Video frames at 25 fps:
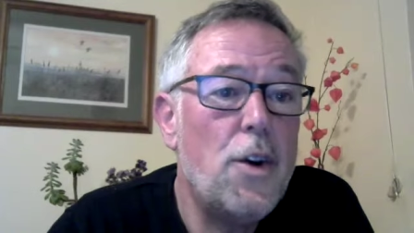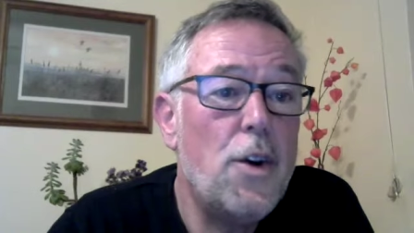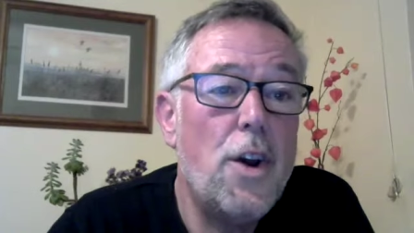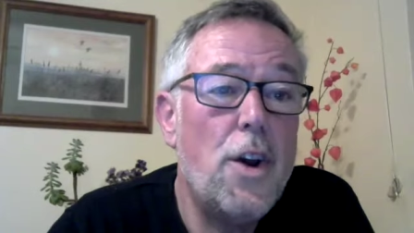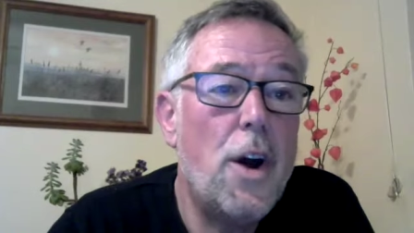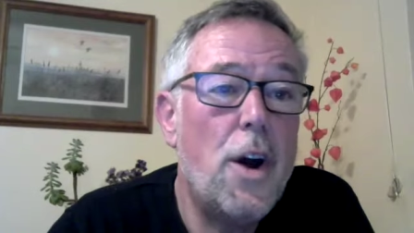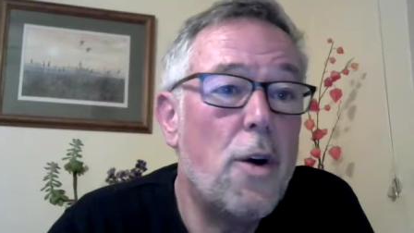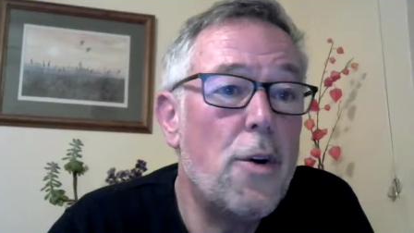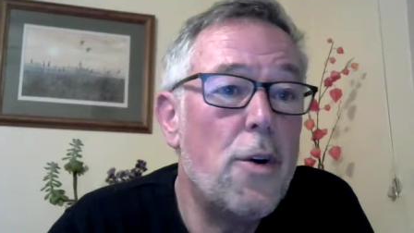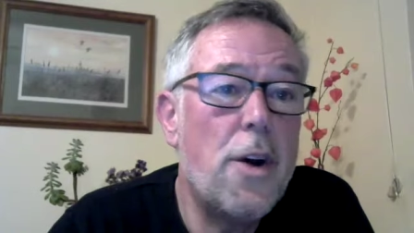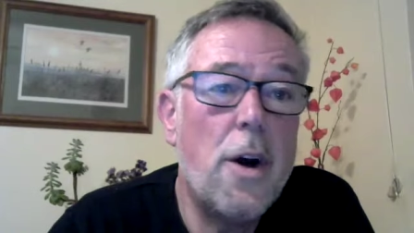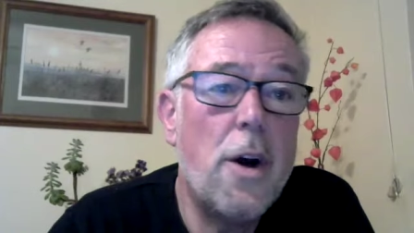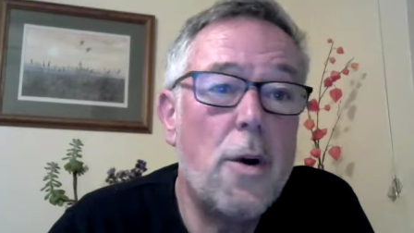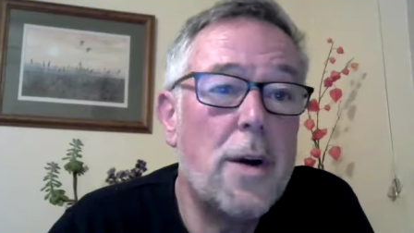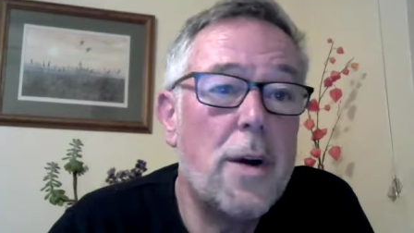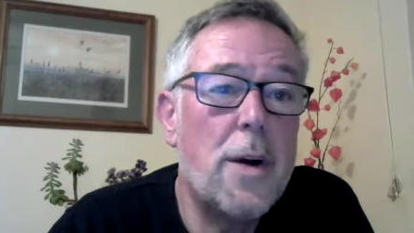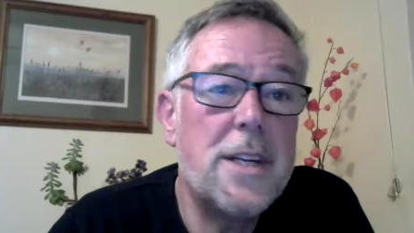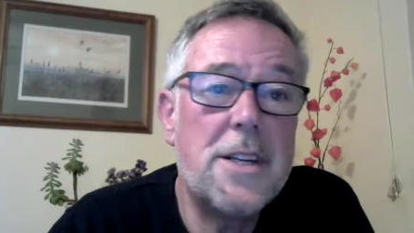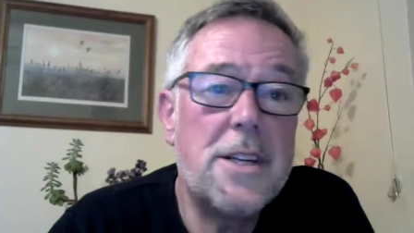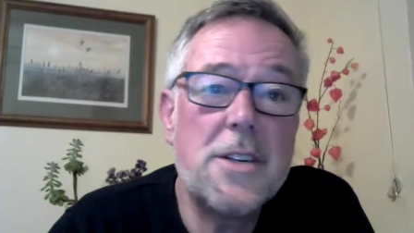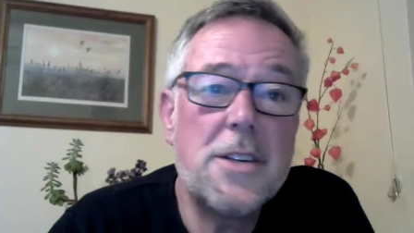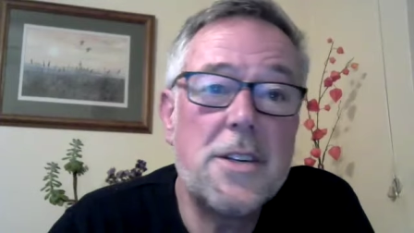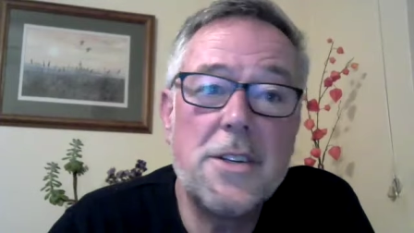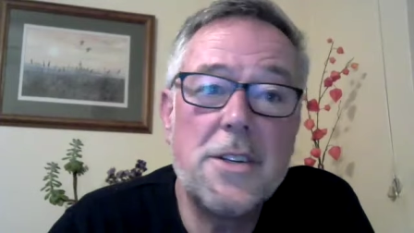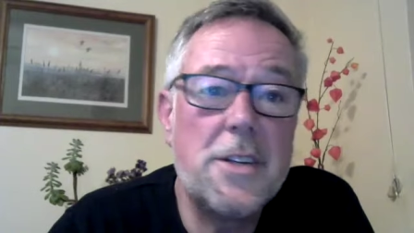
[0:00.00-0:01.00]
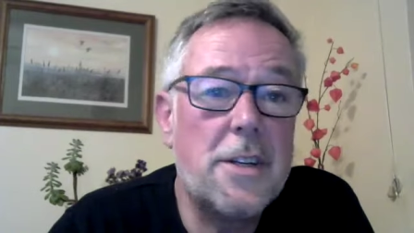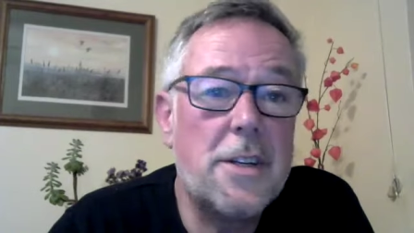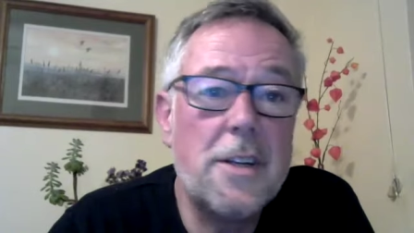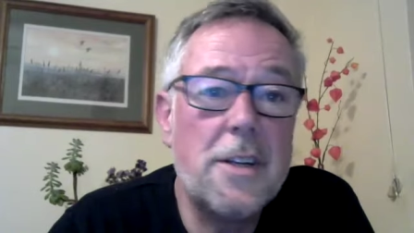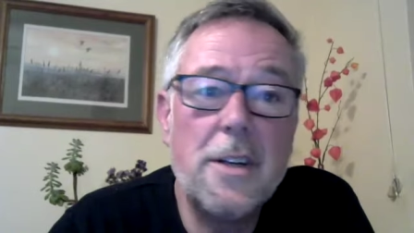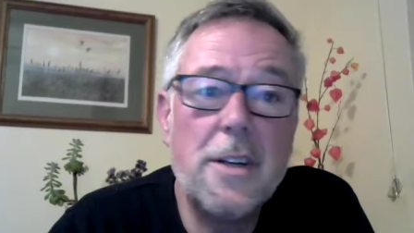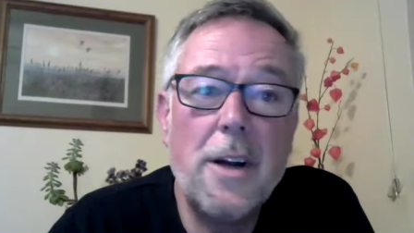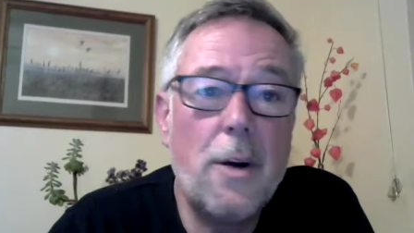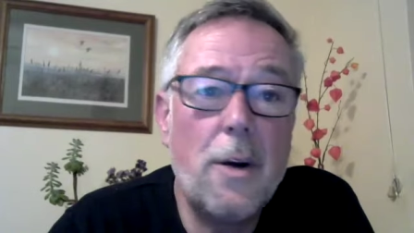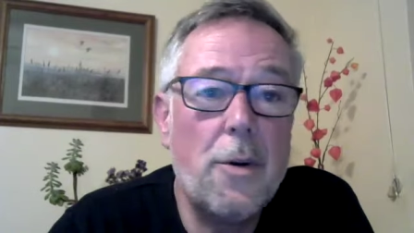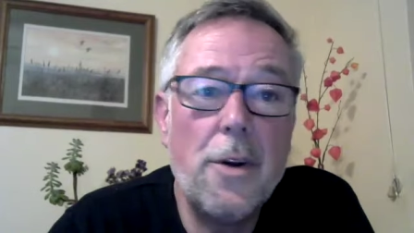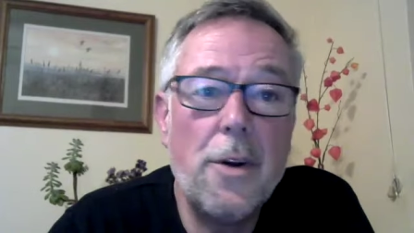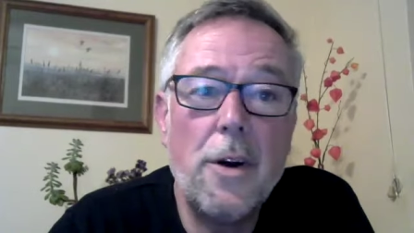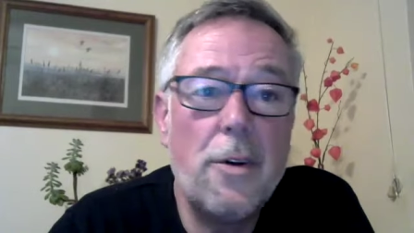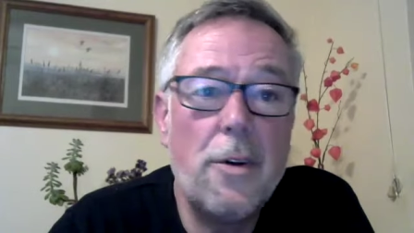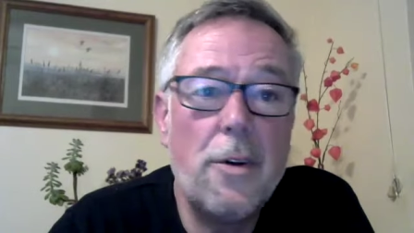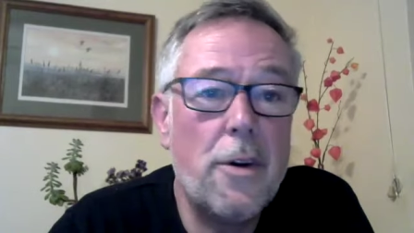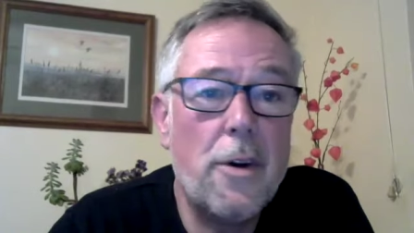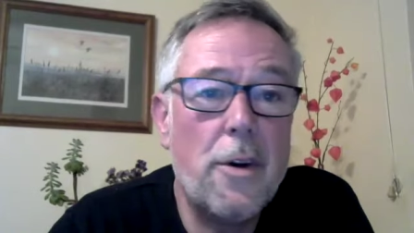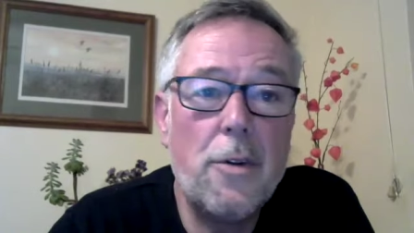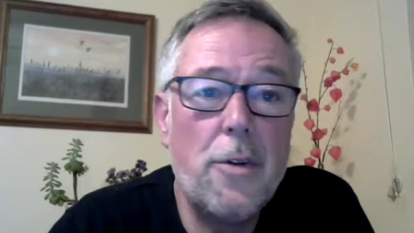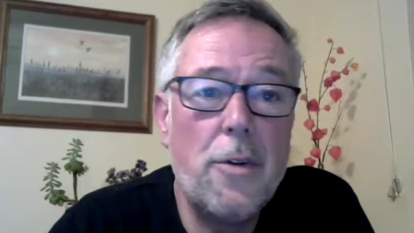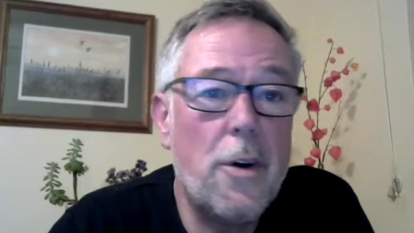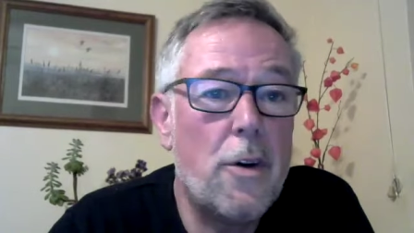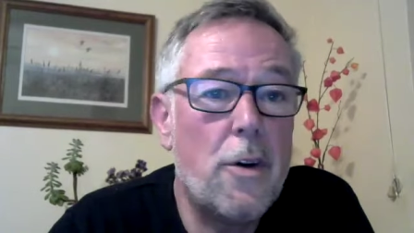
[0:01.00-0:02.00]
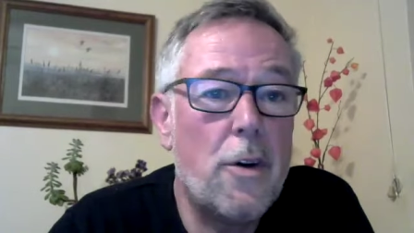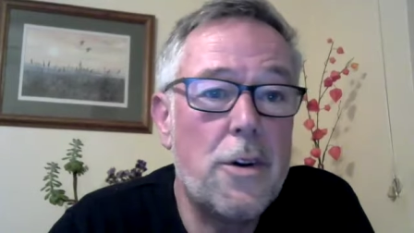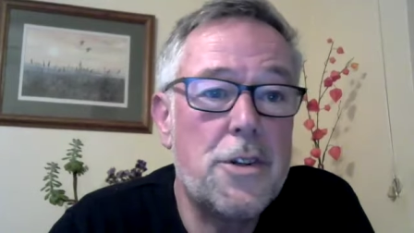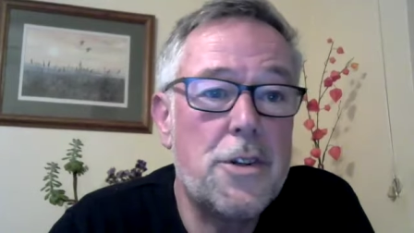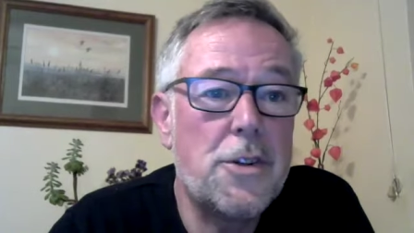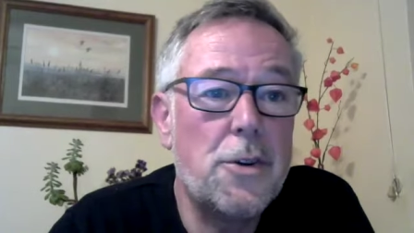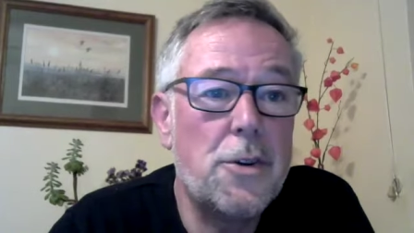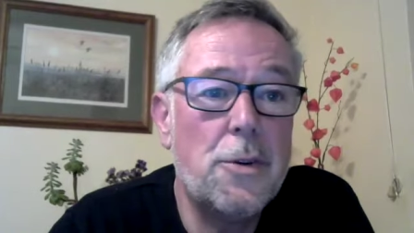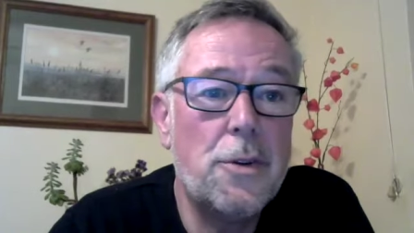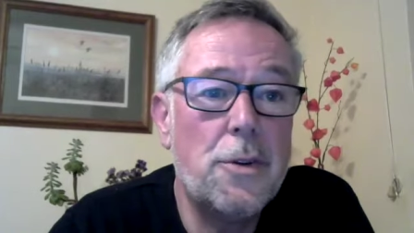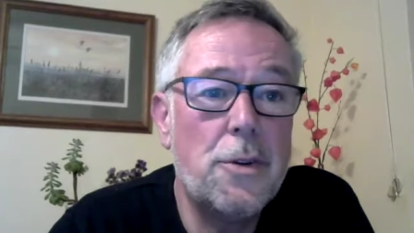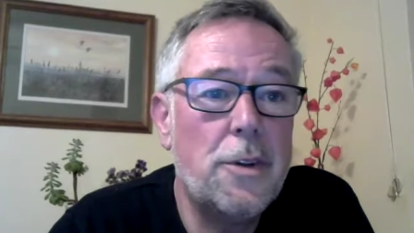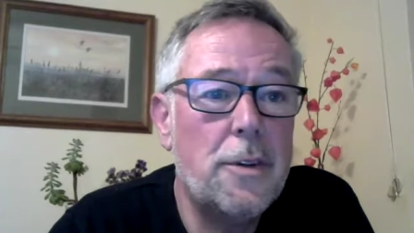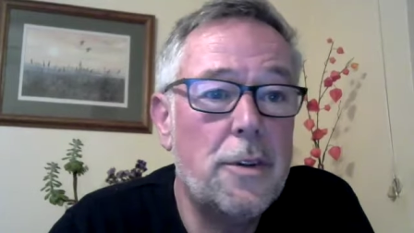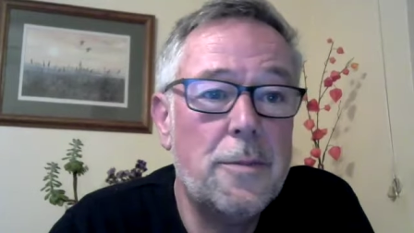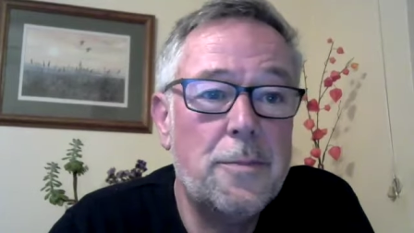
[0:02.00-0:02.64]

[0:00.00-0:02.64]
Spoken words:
No, it doesn't. No, not at all.